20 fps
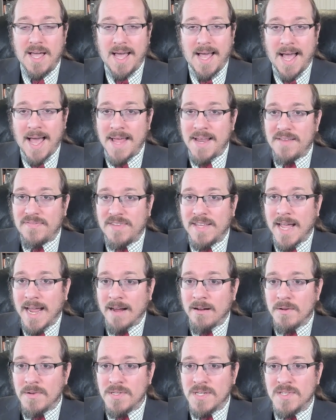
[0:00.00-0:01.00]
And if the
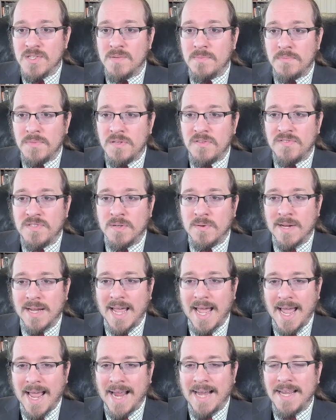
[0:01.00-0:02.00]
arrow doesn't move
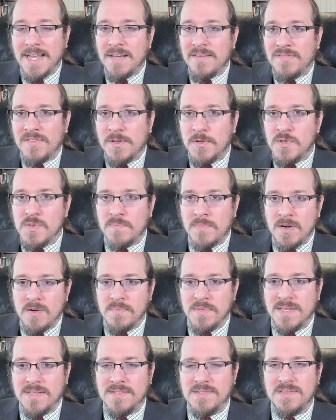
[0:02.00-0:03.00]
during any of those
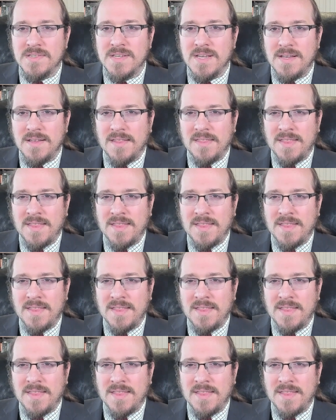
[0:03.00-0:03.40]
moments,